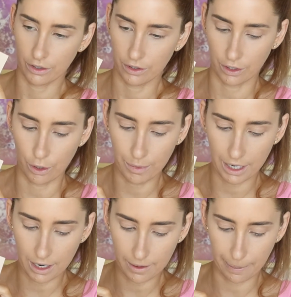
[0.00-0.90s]

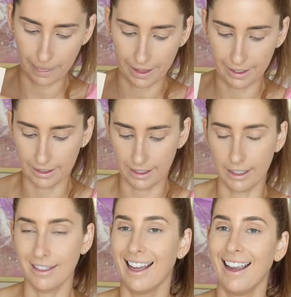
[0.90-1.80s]
Sinopia, I think that's how you
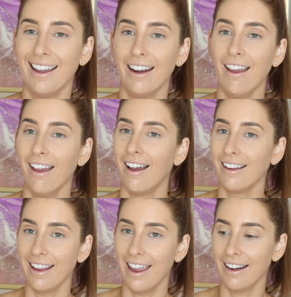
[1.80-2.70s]
say it.
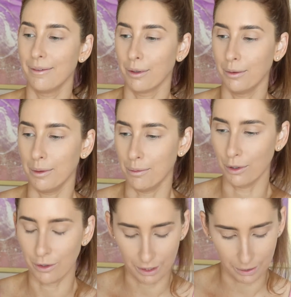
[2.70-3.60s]
Again, probably
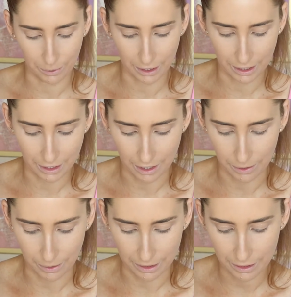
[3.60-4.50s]
butchering the word, I
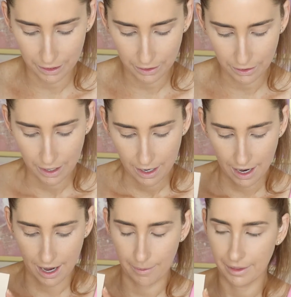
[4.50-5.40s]
always do.
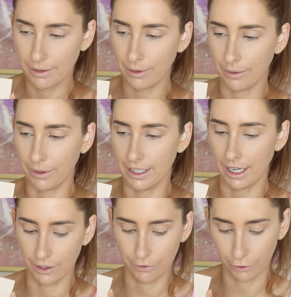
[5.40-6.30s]
This one
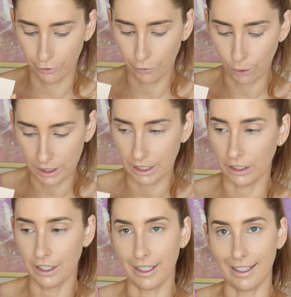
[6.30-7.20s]
retails for
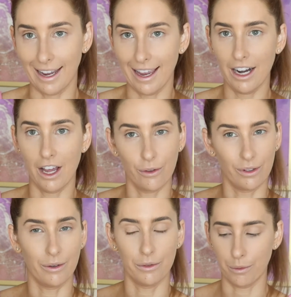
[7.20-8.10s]
$40. Again, I thought
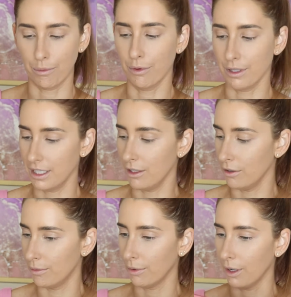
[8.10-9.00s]
that was a pretty
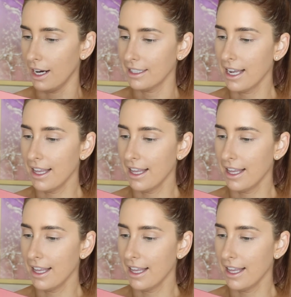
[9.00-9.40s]
good price.